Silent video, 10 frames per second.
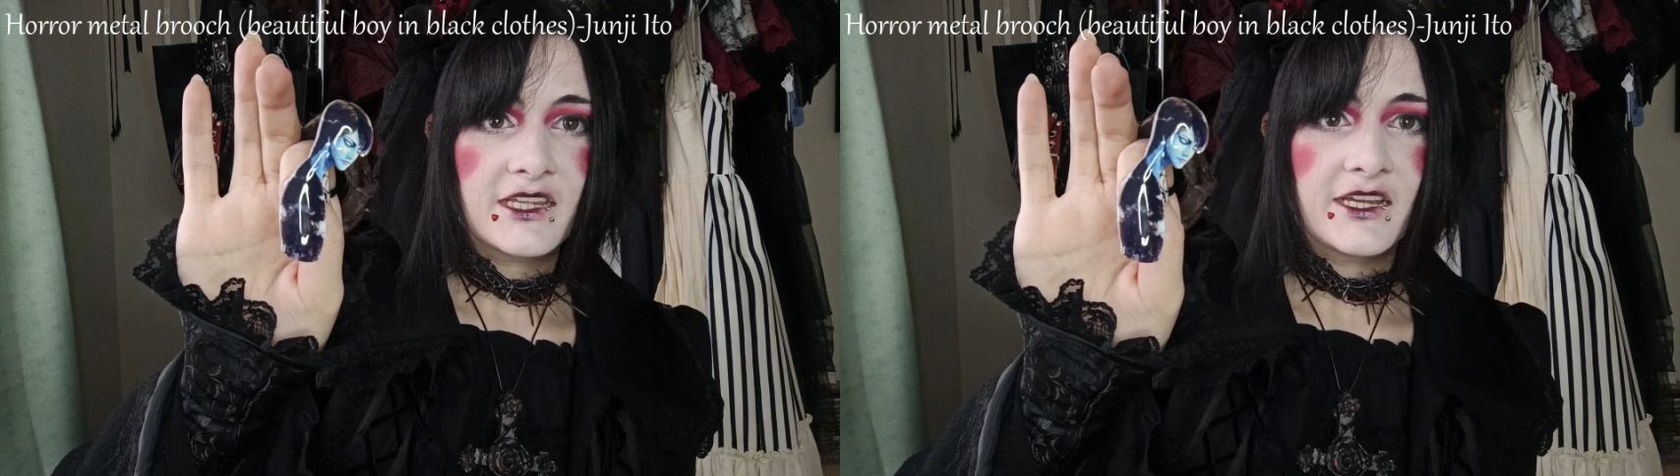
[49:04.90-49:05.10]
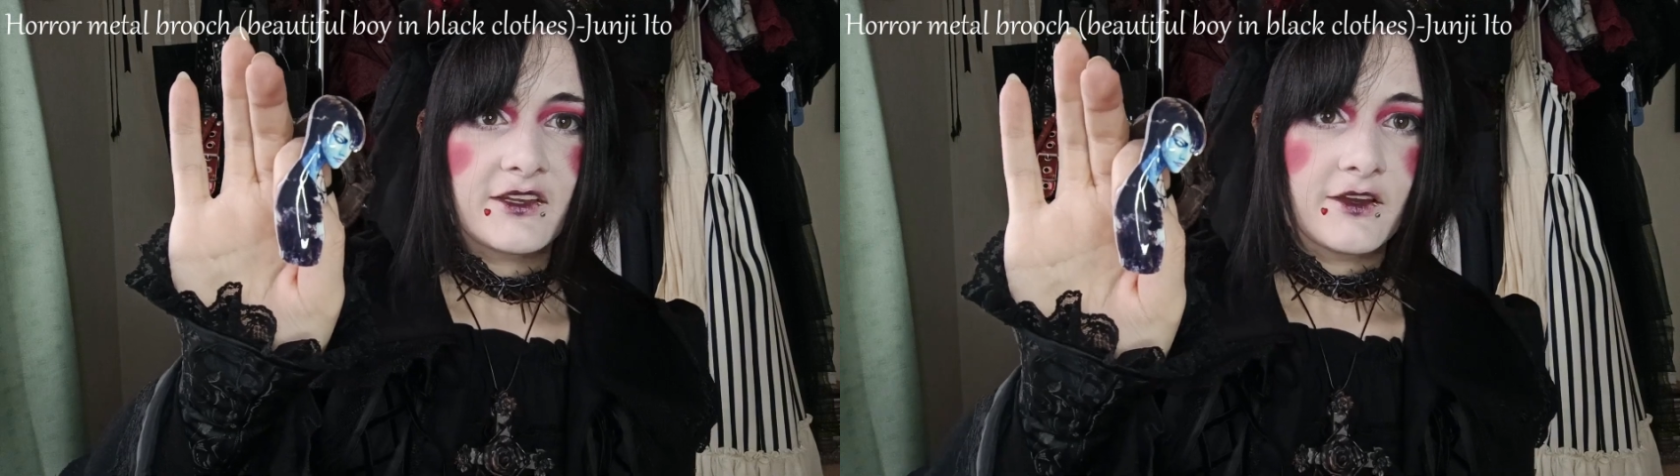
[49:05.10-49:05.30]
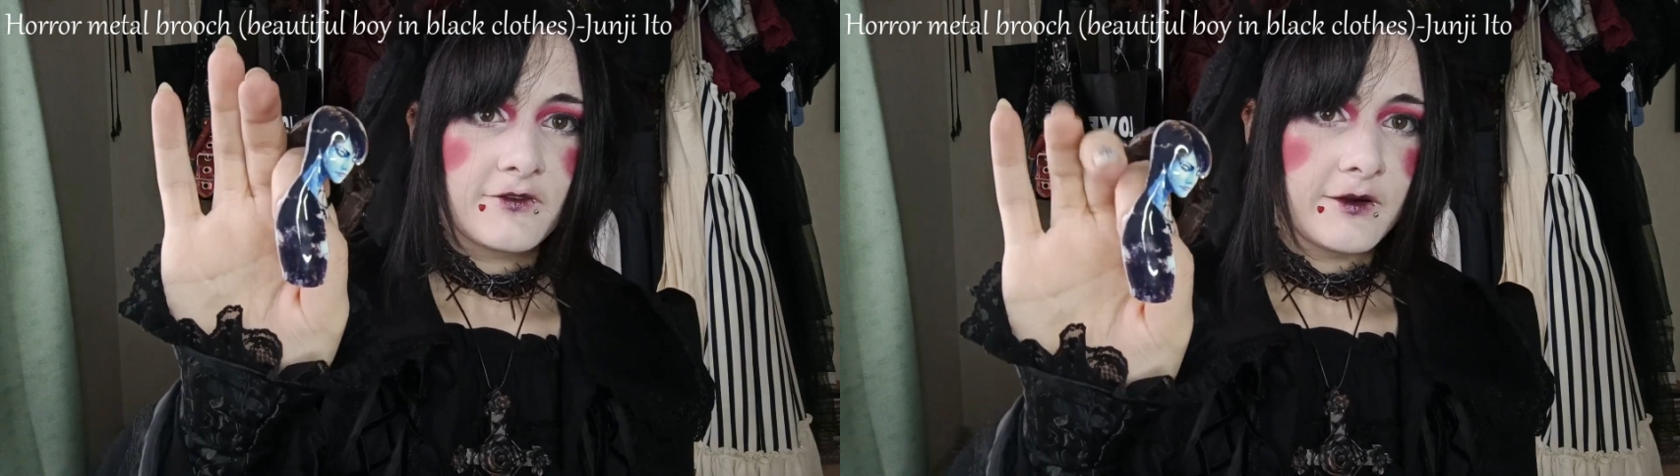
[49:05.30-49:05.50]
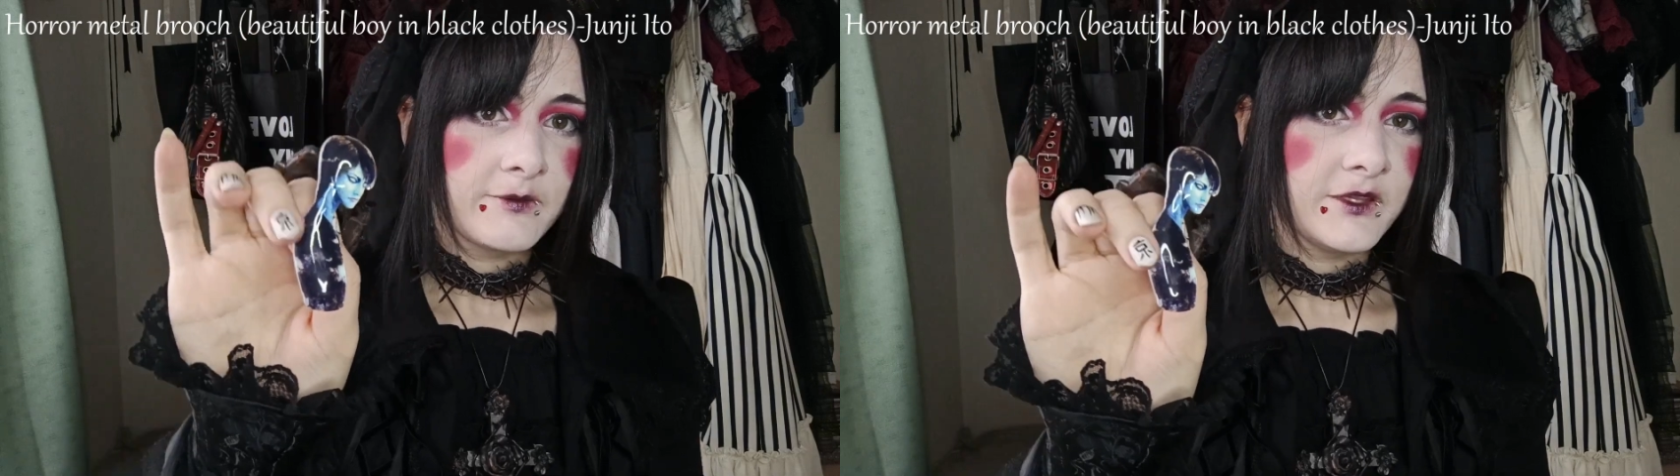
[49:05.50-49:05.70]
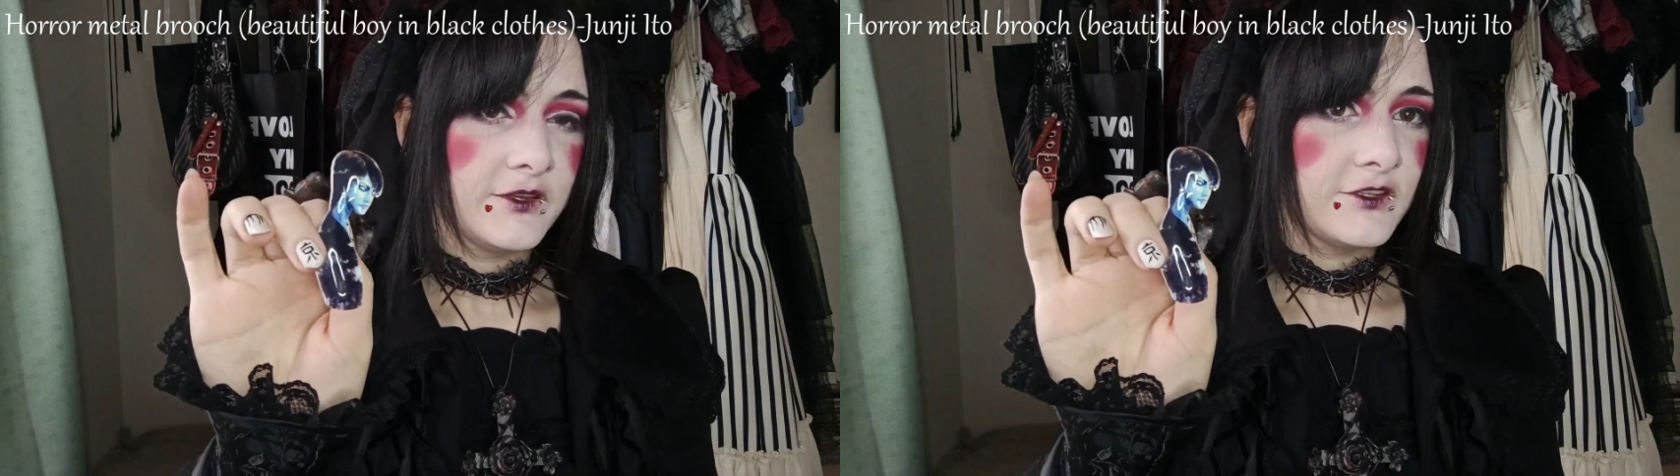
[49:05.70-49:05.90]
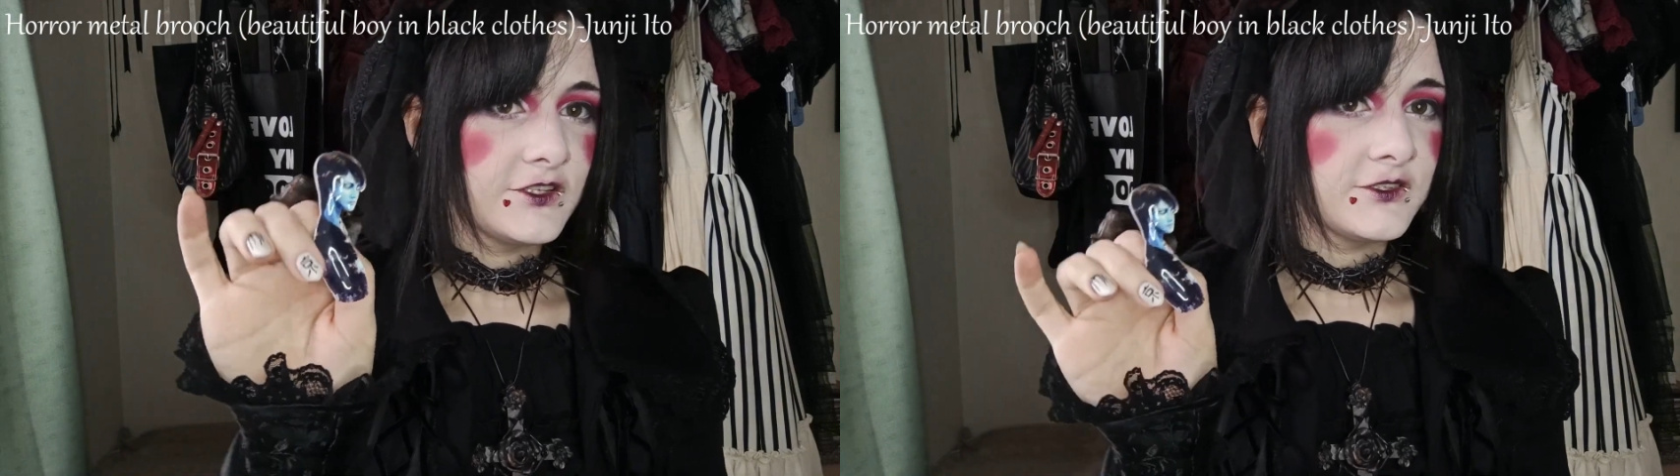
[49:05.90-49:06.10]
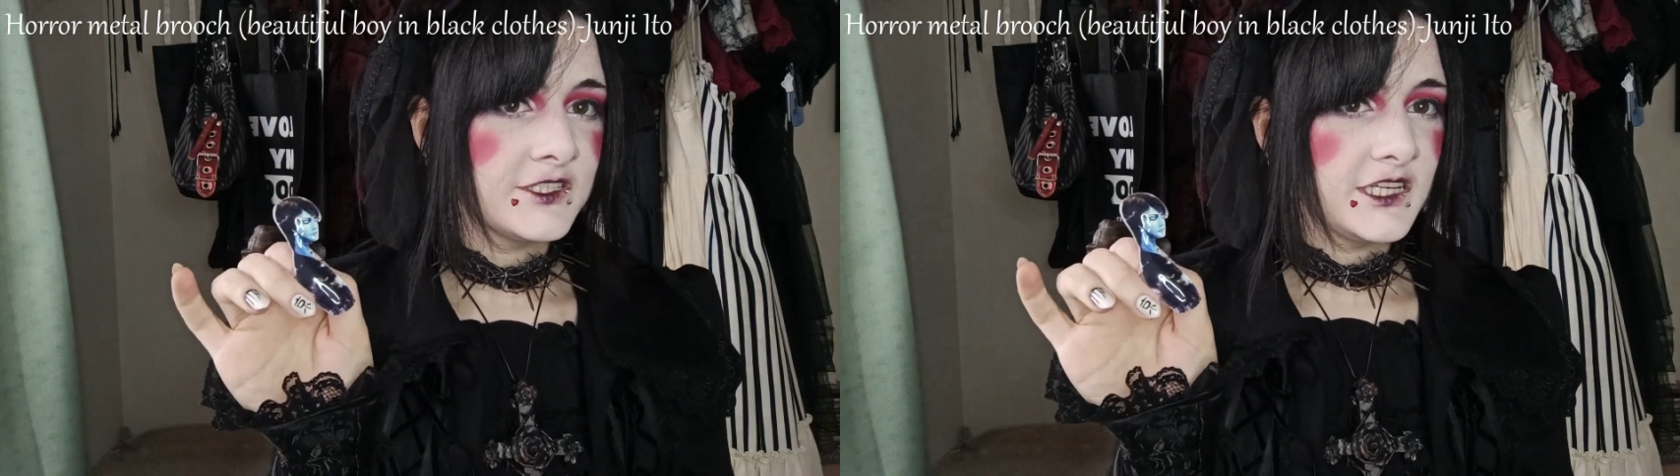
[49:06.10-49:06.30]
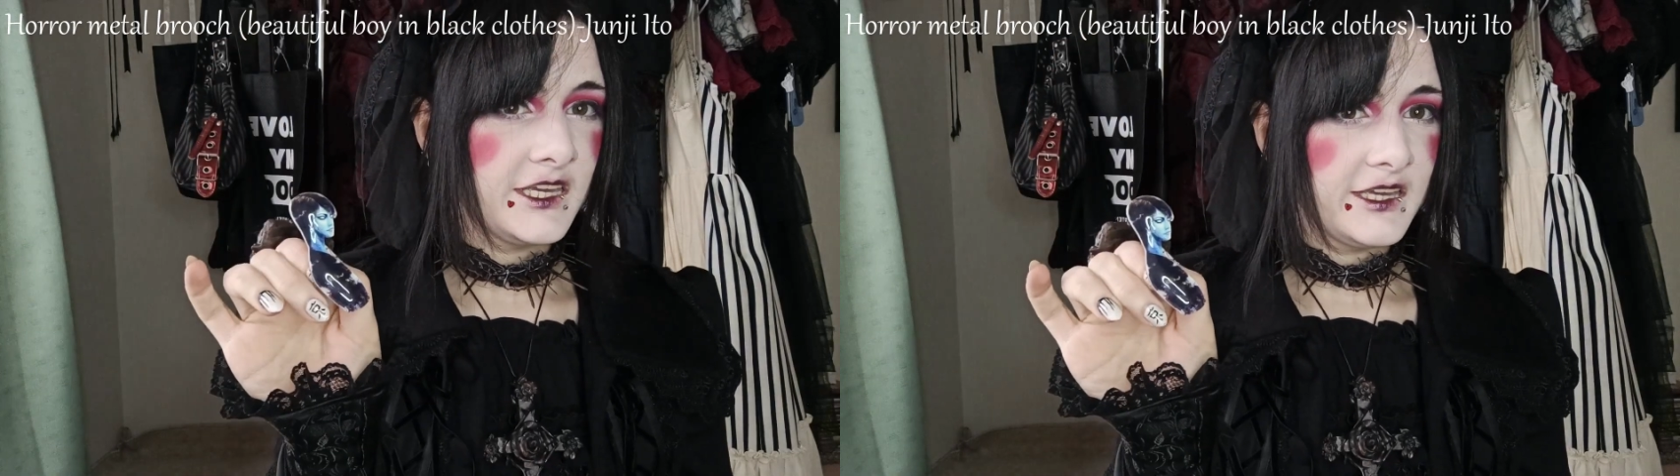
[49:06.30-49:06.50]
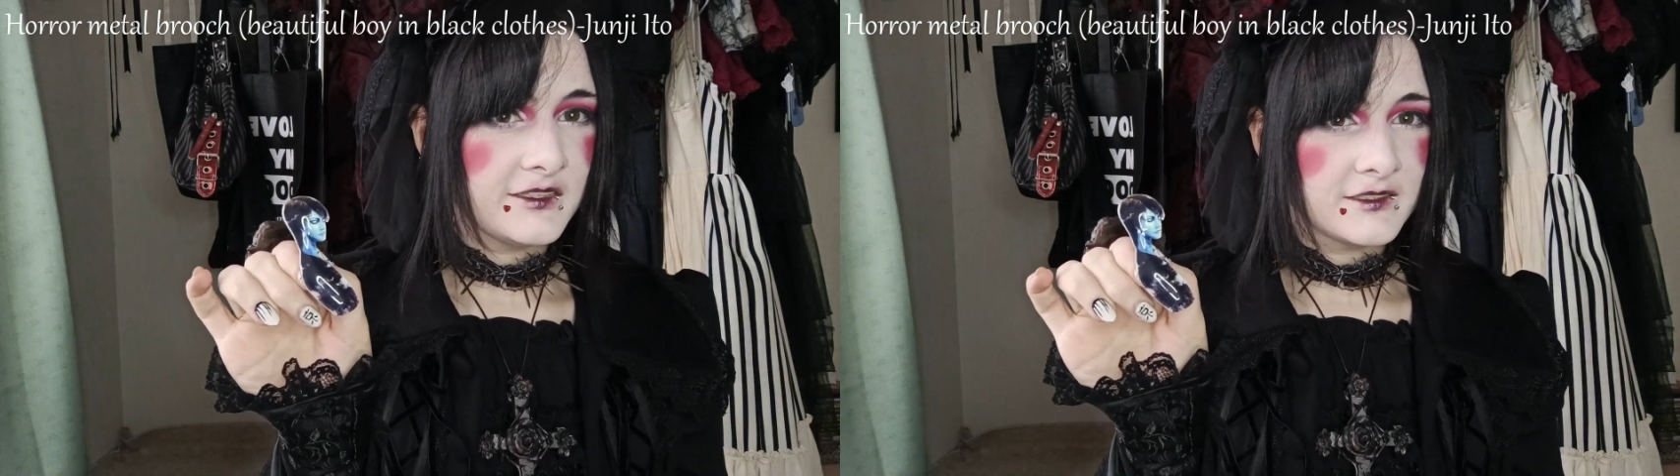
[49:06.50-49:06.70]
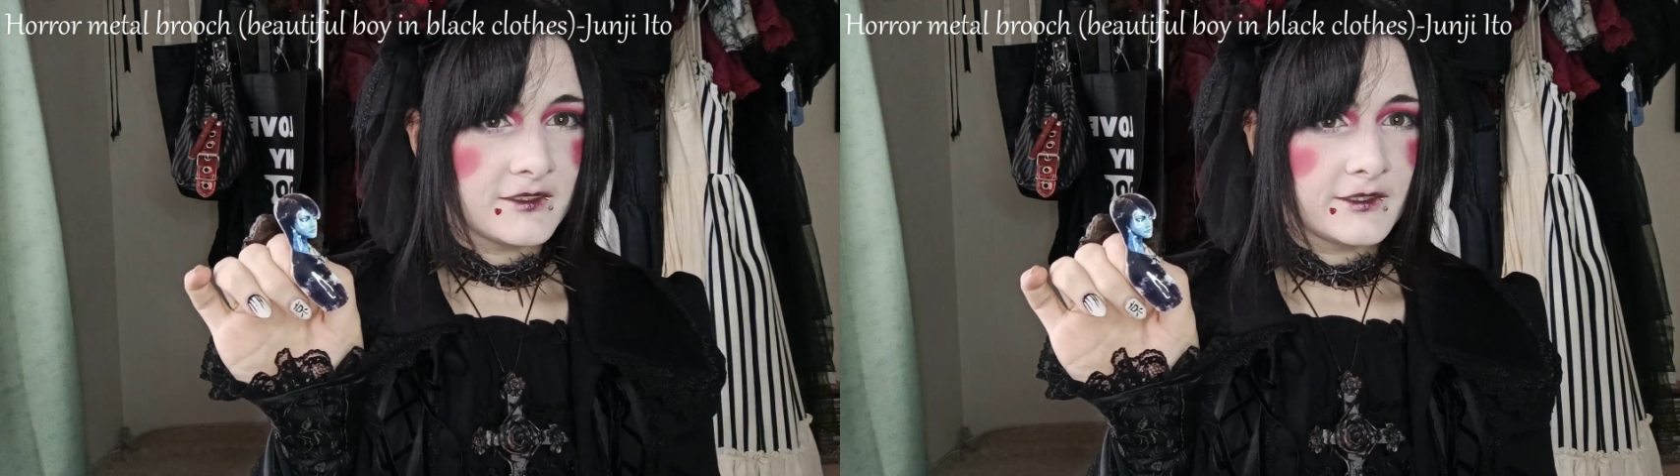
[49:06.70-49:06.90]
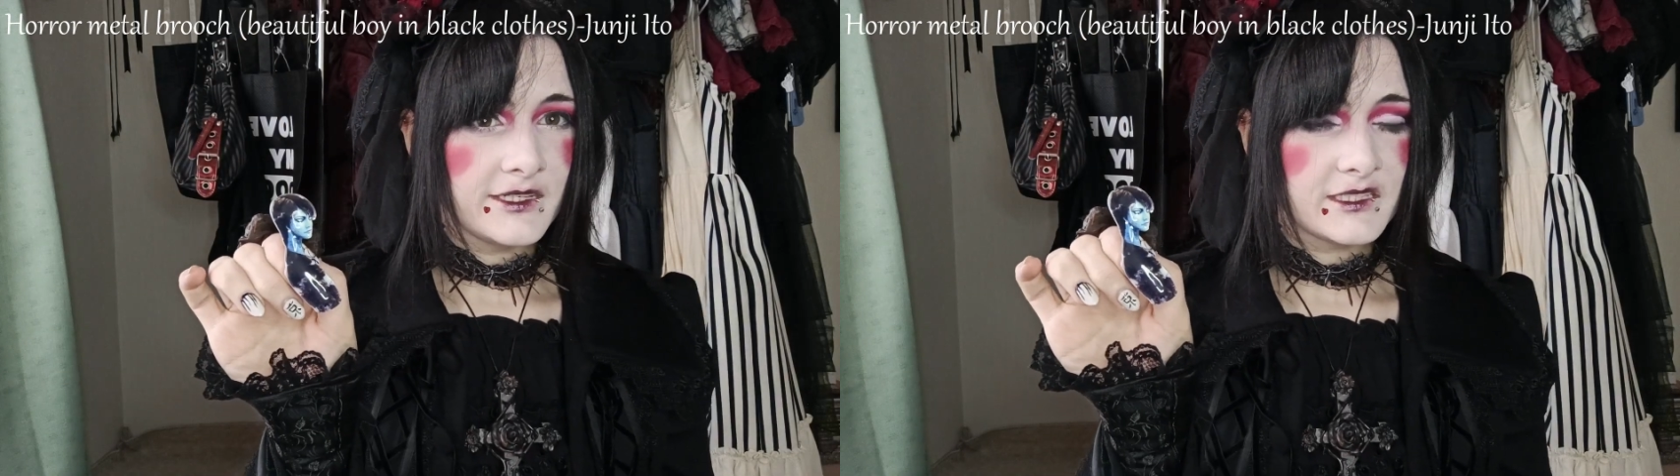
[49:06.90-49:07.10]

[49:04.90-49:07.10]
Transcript: that I got from the Junji Ito